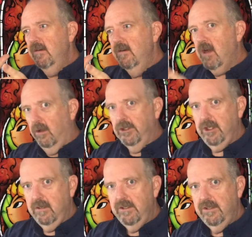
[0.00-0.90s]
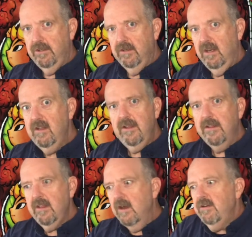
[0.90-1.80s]
cultures.
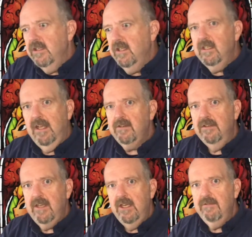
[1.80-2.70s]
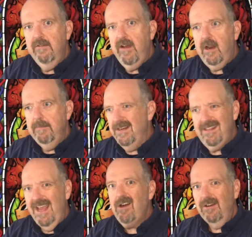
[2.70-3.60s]
They're just this lesser stage of development.
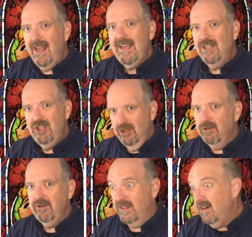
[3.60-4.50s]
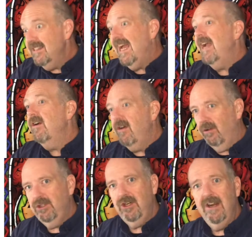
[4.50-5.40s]
They're like children. Their entire
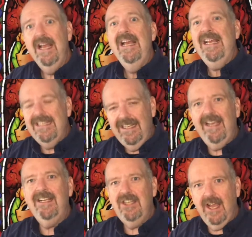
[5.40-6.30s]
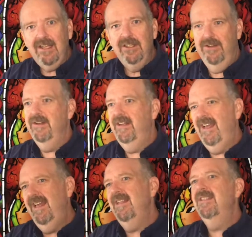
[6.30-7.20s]
culture is like childhood.
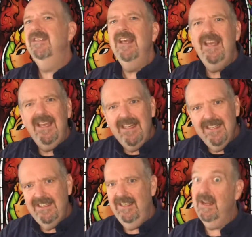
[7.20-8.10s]
It's innocent.